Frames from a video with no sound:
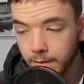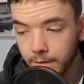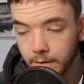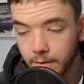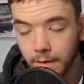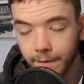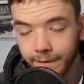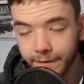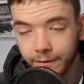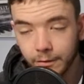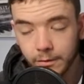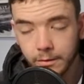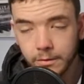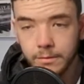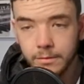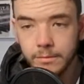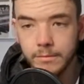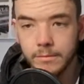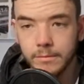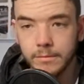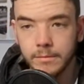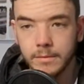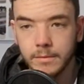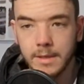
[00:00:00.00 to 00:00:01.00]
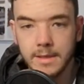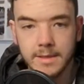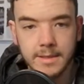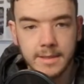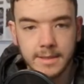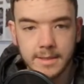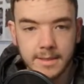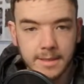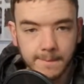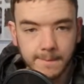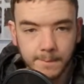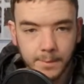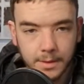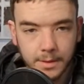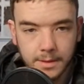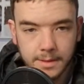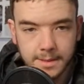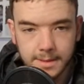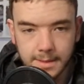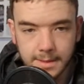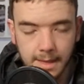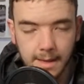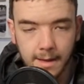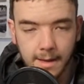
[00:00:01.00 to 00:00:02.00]
to have gone through. It's as
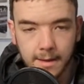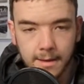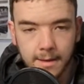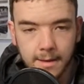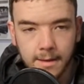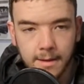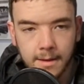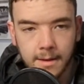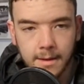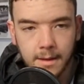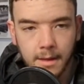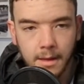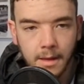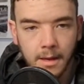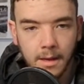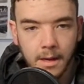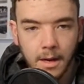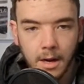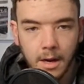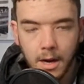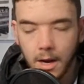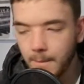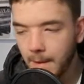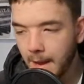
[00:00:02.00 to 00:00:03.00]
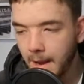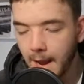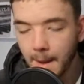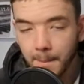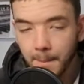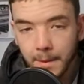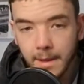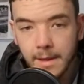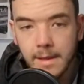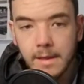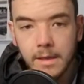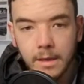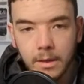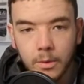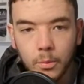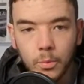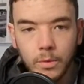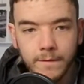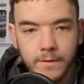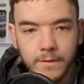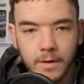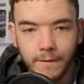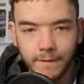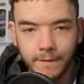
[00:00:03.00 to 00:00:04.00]
simple as that. I'm happy
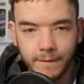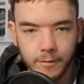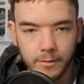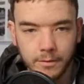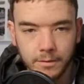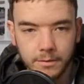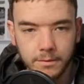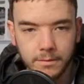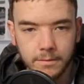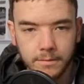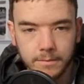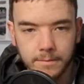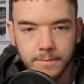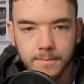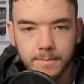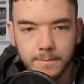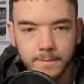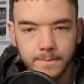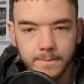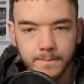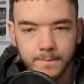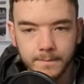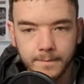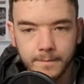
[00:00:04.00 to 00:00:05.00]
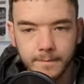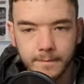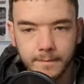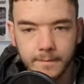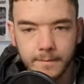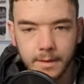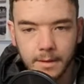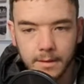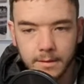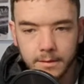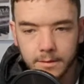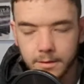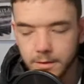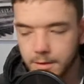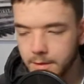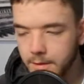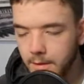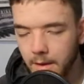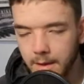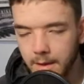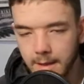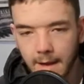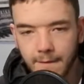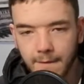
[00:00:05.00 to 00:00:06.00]
we've gone through,
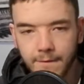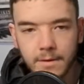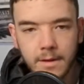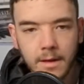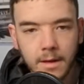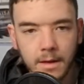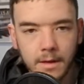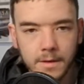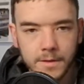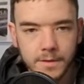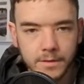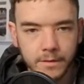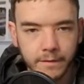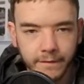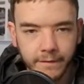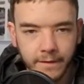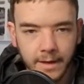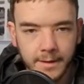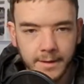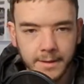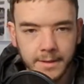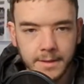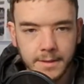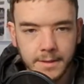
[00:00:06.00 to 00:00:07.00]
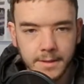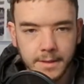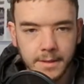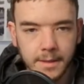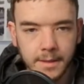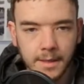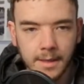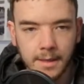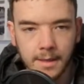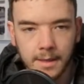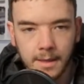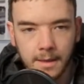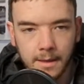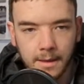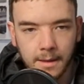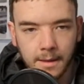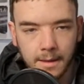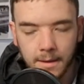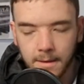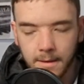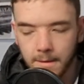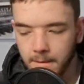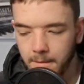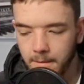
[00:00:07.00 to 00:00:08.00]
just like every Arsenal fan is.
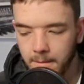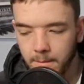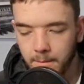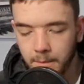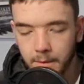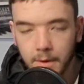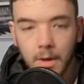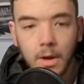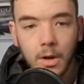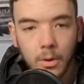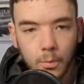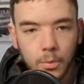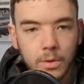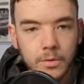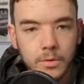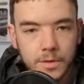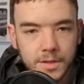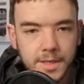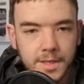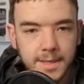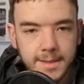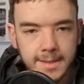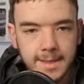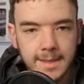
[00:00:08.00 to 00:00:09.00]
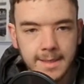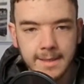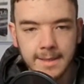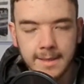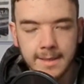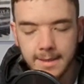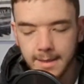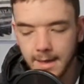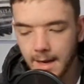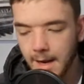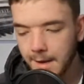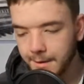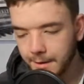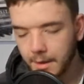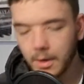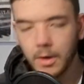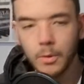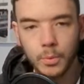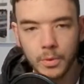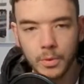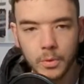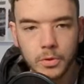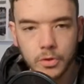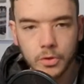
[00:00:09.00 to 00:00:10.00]
But I will sit here and
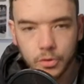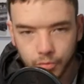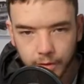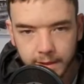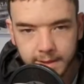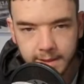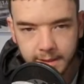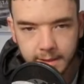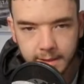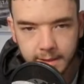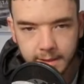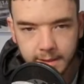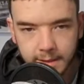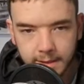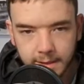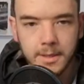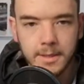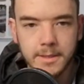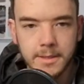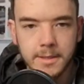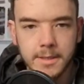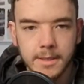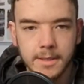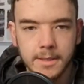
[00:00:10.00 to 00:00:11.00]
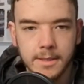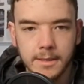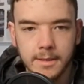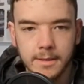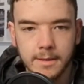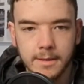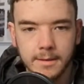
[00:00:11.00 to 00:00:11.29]
I will criticise